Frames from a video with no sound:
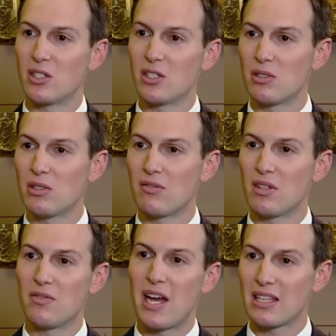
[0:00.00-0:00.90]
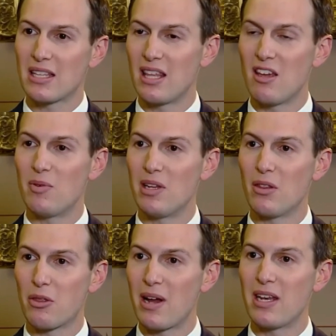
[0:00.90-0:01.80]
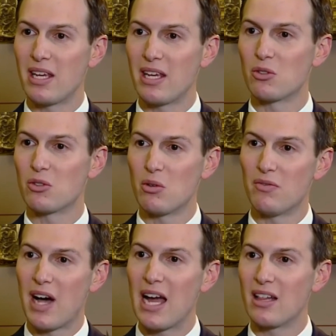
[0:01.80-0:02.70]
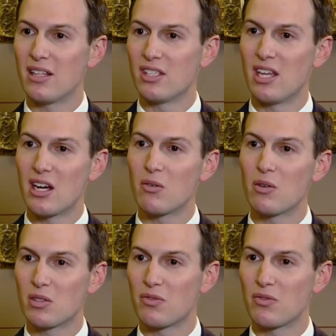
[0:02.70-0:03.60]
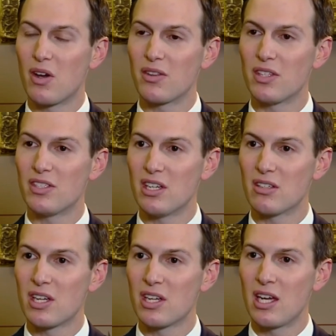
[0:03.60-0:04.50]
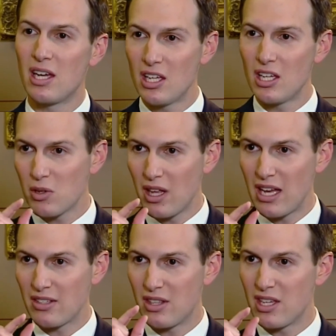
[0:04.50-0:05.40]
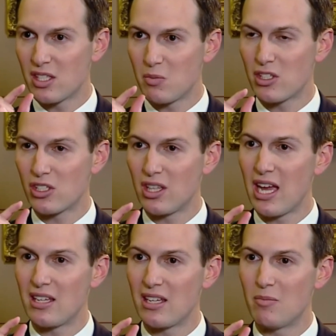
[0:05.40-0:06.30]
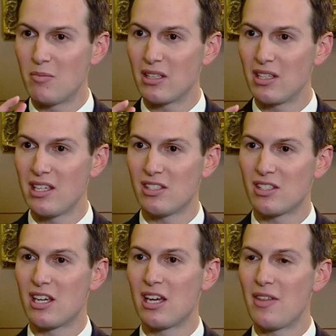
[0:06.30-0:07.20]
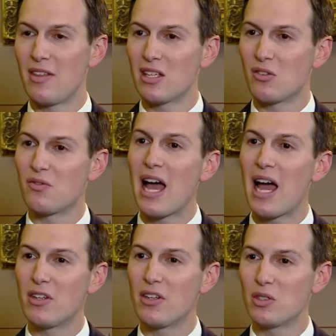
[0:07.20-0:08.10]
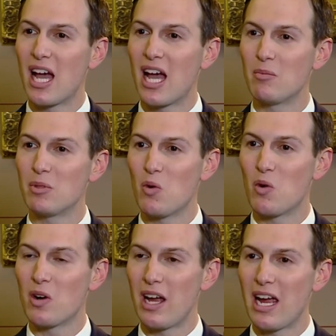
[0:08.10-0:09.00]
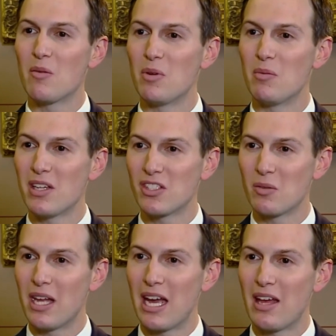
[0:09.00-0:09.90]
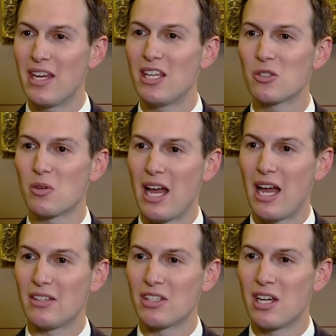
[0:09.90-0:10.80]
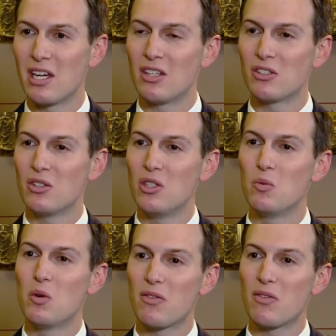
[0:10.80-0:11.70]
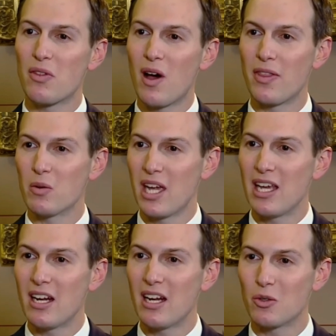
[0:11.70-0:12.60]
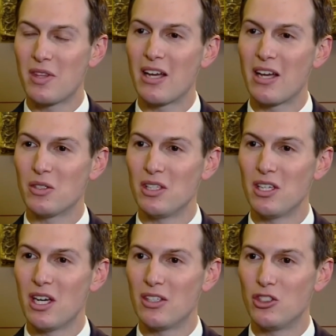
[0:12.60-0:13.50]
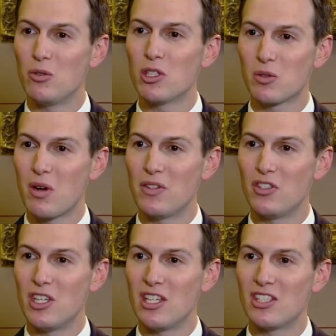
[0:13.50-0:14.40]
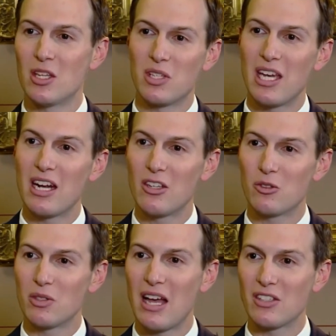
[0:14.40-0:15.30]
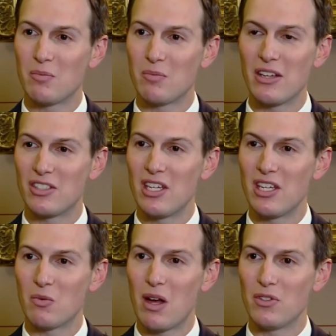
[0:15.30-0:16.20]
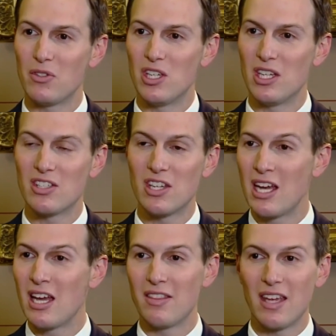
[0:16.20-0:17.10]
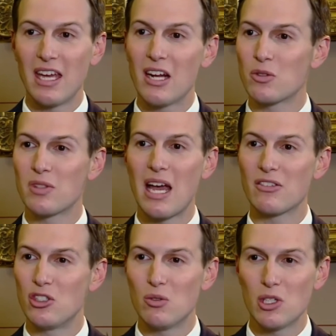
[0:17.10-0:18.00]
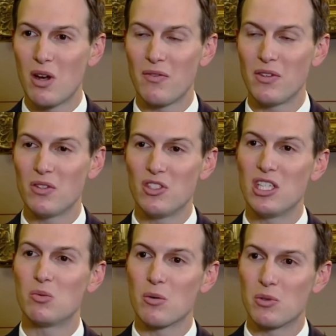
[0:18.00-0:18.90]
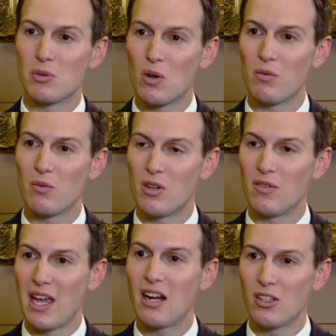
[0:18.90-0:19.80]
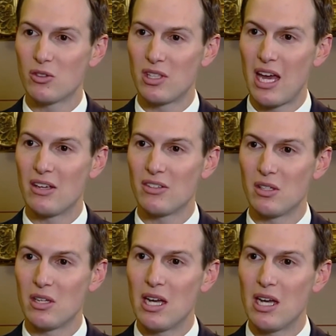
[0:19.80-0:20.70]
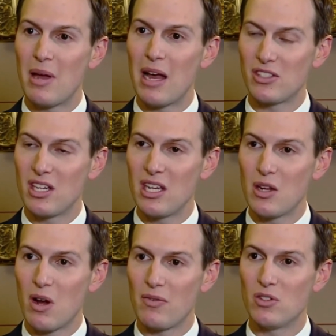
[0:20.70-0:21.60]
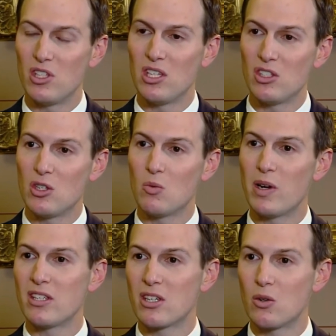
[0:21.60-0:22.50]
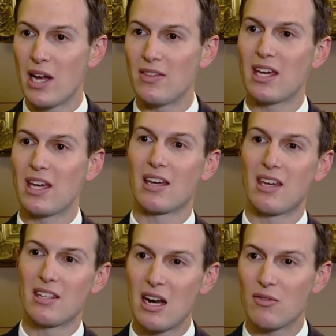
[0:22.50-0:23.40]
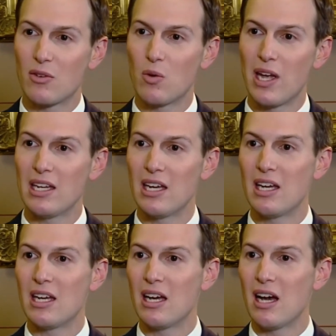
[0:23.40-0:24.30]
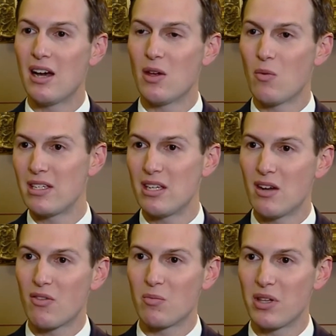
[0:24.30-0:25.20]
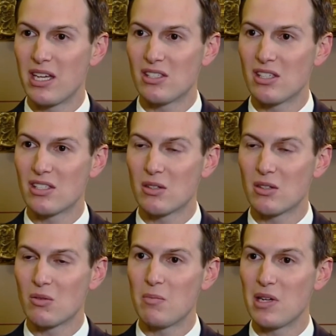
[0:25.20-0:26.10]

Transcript: Israel, given the fact that they've been threatening Israel with violence and terrorism for all these years? Israel has this much land in the Middle East. I think it's 500 times more Arab and Muslim land than Israel has. So you would have thought there was 800,000 Jewish refugees and there was 800,000 Palestinian refugees. The 800,000 Jewish refugees were absorbed. You have 800,000 Palestinian refugees who went to Kuwait. They got kicked out of Kuwait. They went to different places, right?